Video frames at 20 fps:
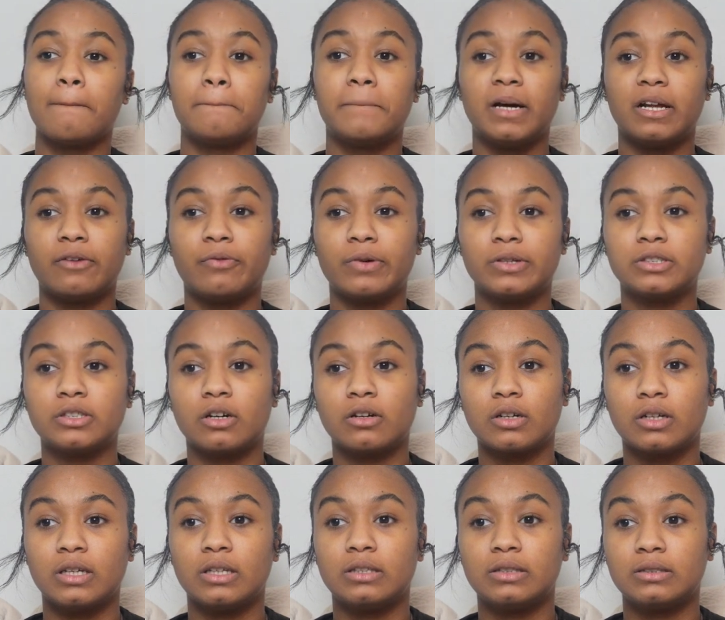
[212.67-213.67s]
But if we're
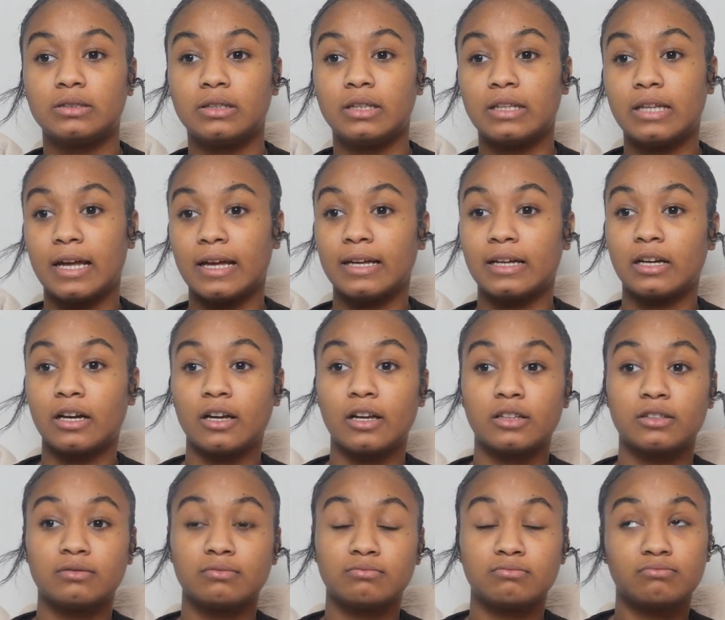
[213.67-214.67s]
talking like
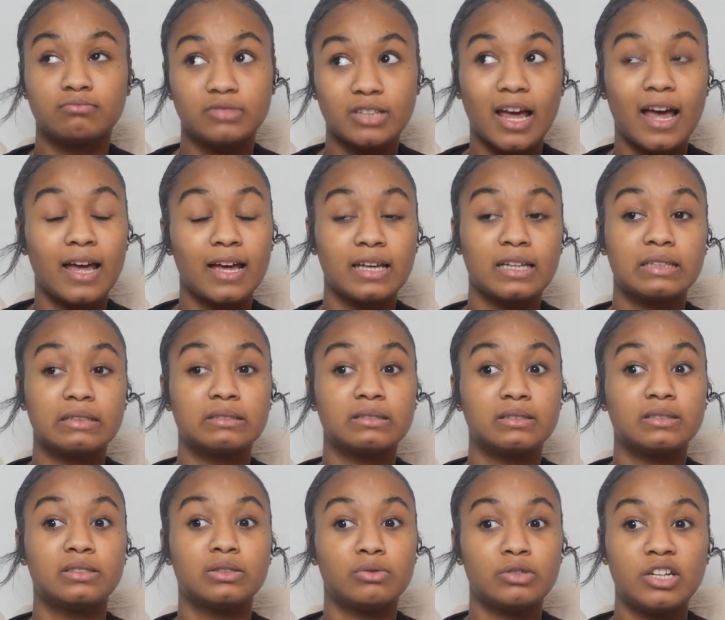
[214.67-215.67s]
not
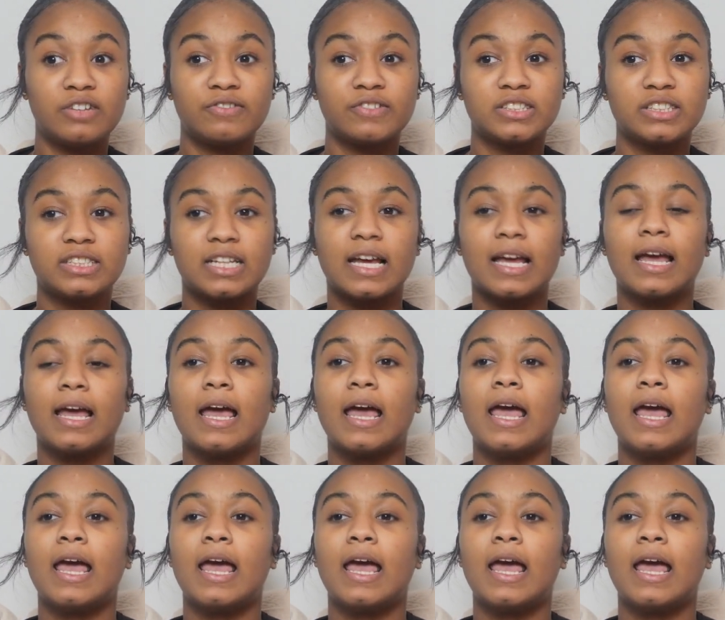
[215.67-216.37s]
to a different state,